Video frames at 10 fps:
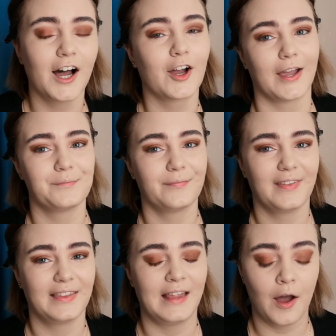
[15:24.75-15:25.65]
Okay,
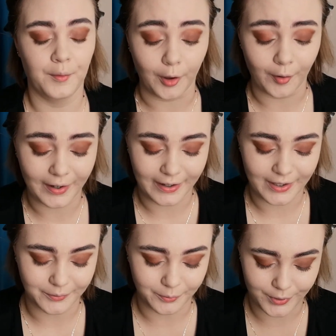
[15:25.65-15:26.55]
now I'm going
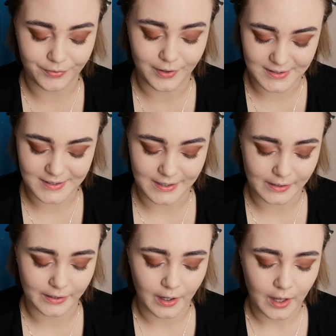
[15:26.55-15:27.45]
in with
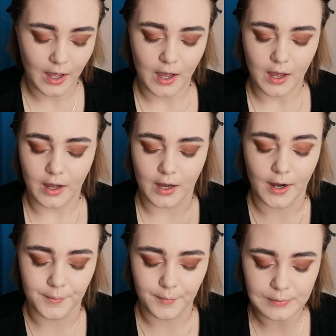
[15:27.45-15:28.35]
concealer.
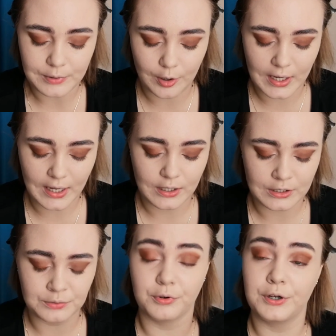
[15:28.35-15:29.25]
I'm going
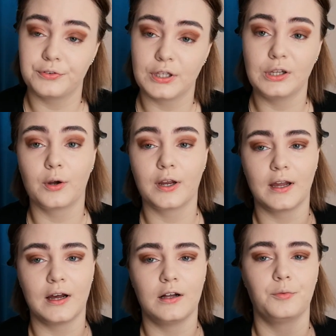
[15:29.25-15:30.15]
in with the
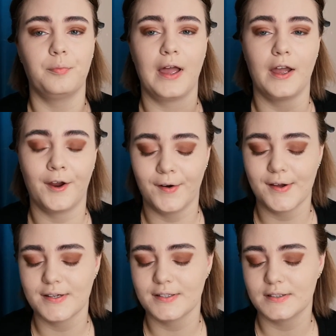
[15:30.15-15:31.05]
L'Oreal
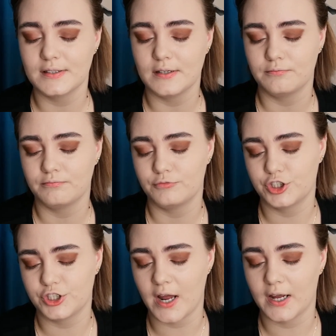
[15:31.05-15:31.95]
Paris
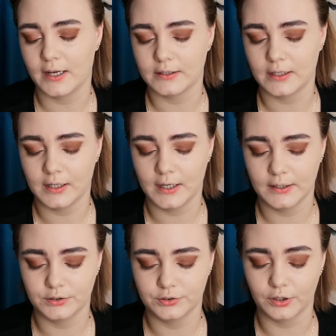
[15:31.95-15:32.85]
shade,
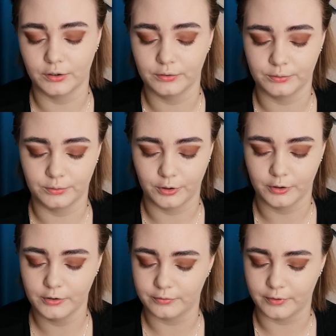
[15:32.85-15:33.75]
I don't
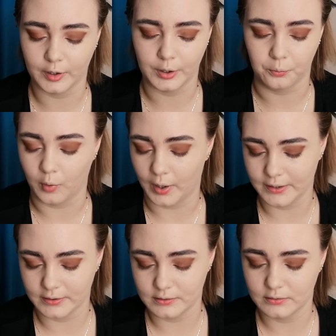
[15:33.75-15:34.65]
know, very
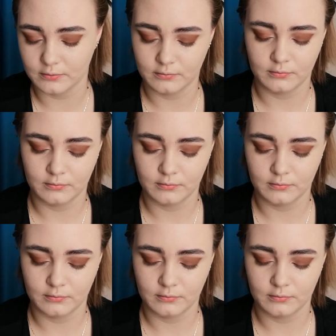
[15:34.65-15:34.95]
white.